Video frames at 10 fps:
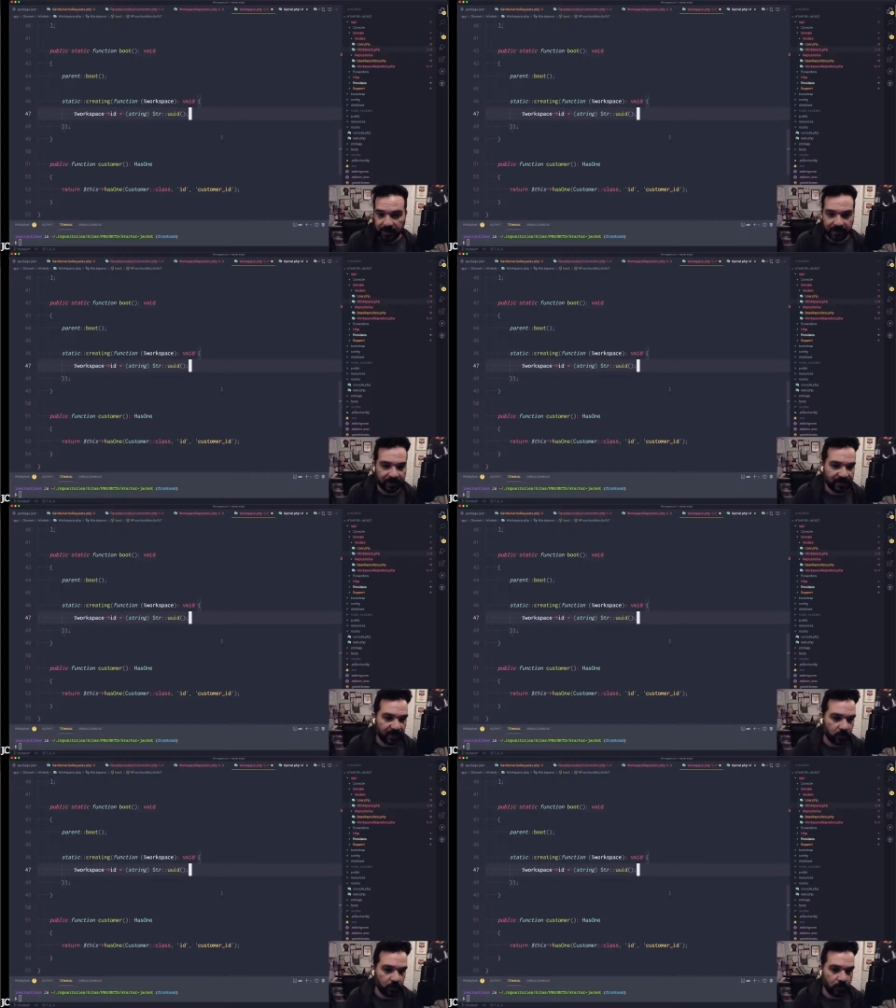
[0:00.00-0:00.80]
like let's say
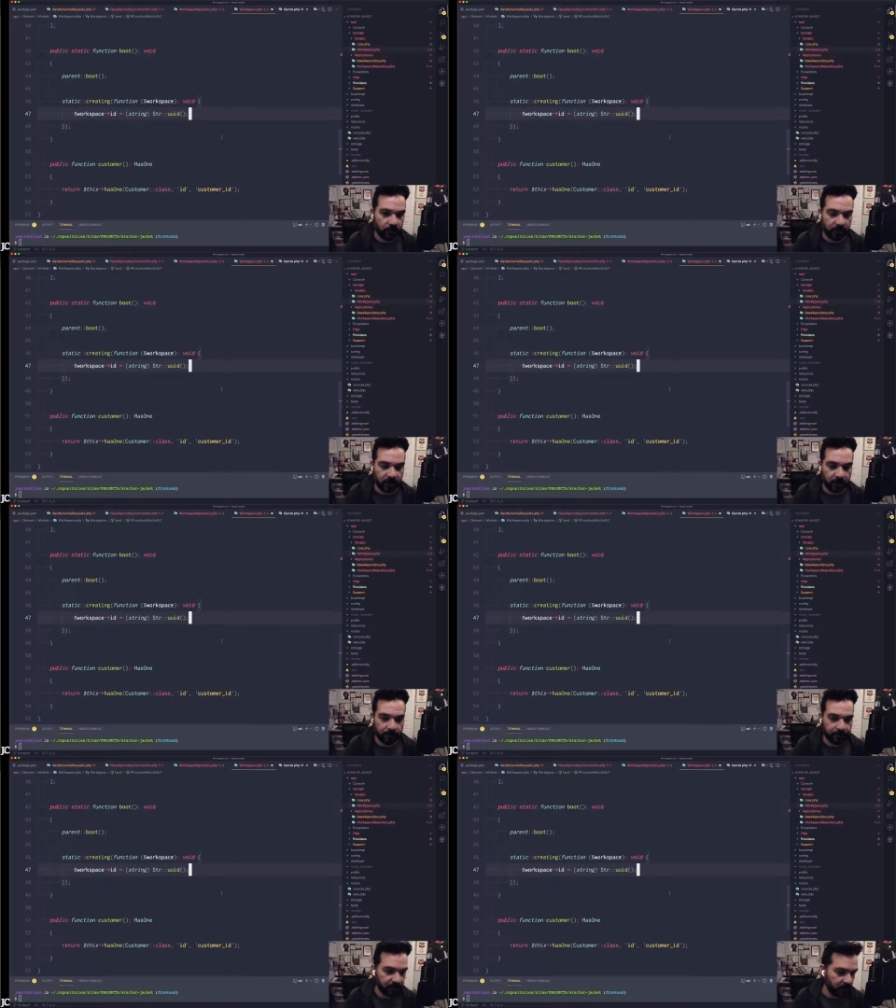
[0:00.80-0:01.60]
you go
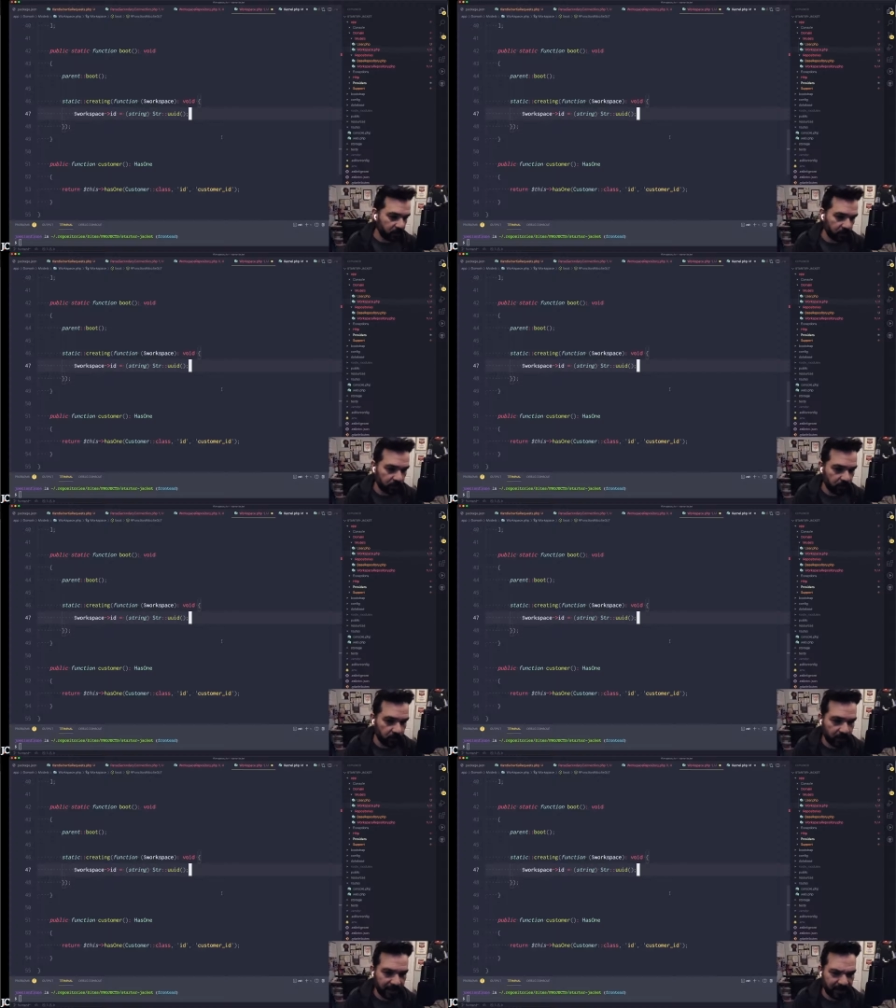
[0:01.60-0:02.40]
from these are just
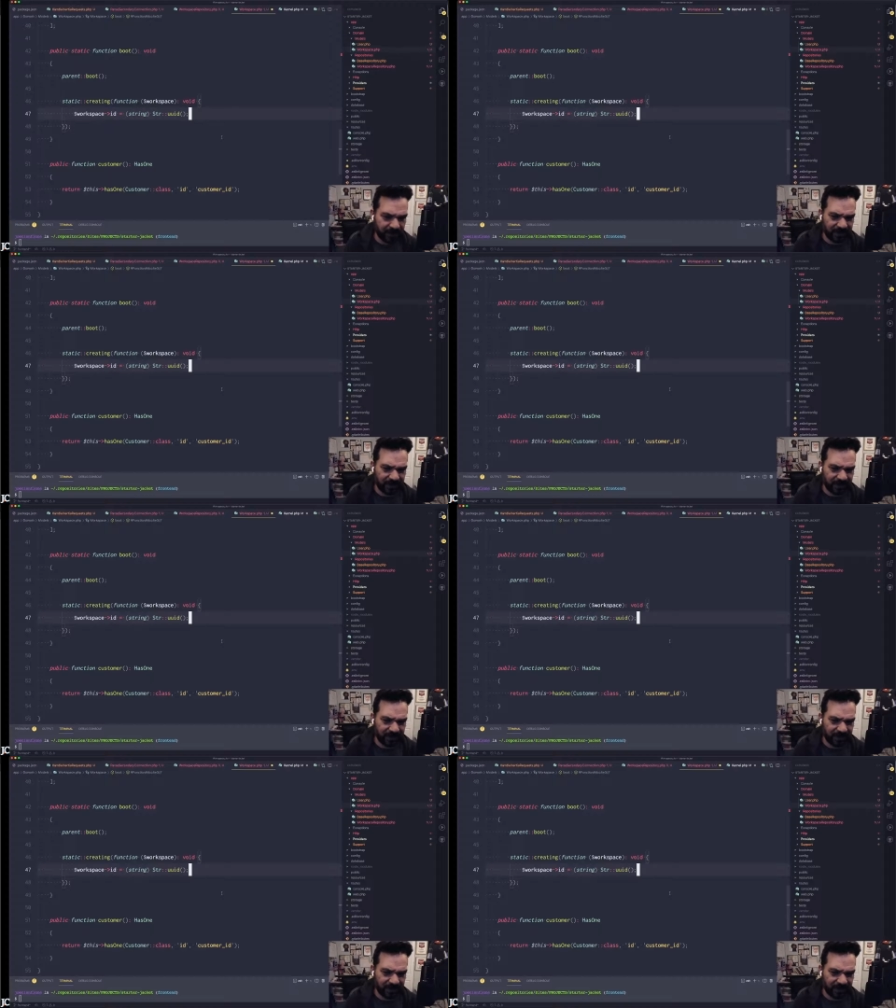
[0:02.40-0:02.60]
UUIDs